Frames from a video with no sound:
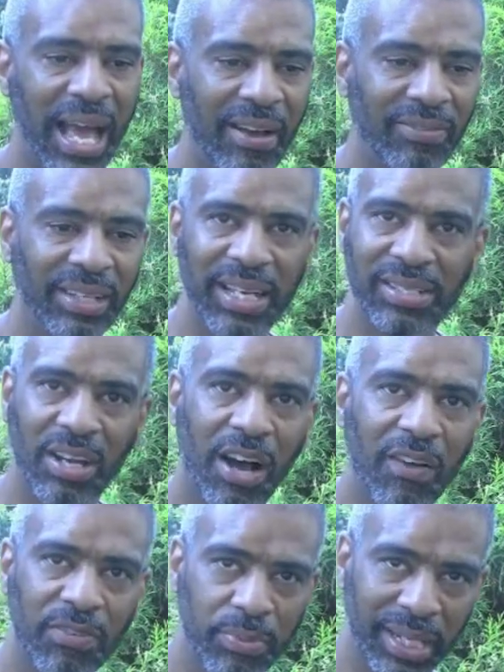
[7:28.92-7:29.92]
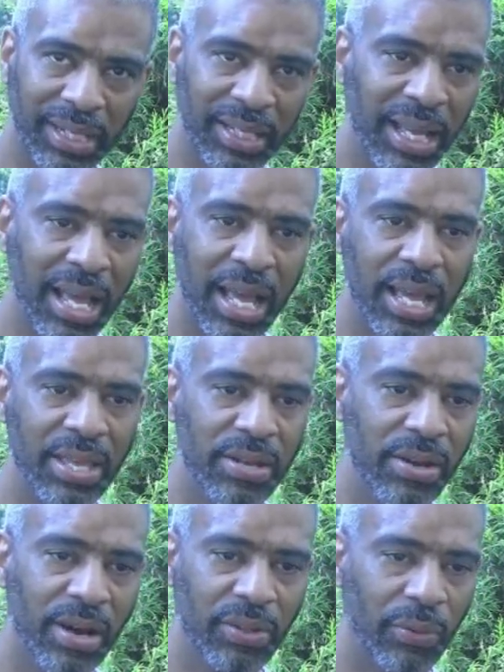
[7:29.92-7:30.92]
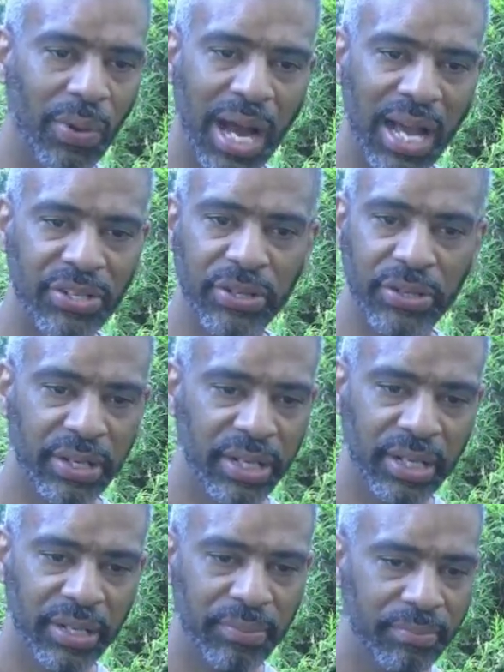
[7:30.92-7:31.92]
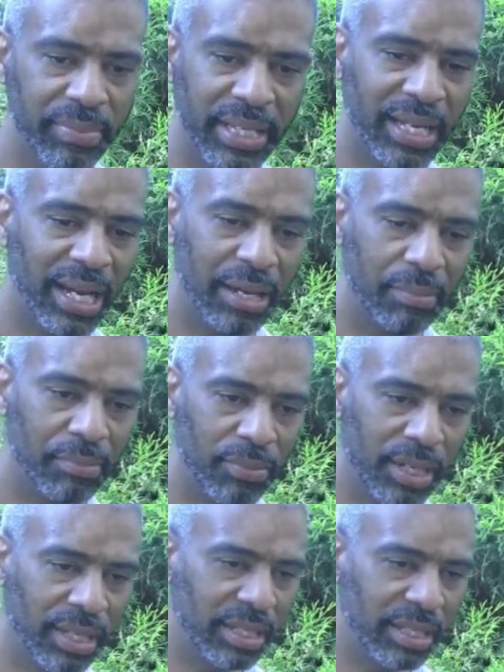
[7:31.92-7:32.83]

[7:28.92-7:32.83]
have less offspring. Otherwise, you're going to become one of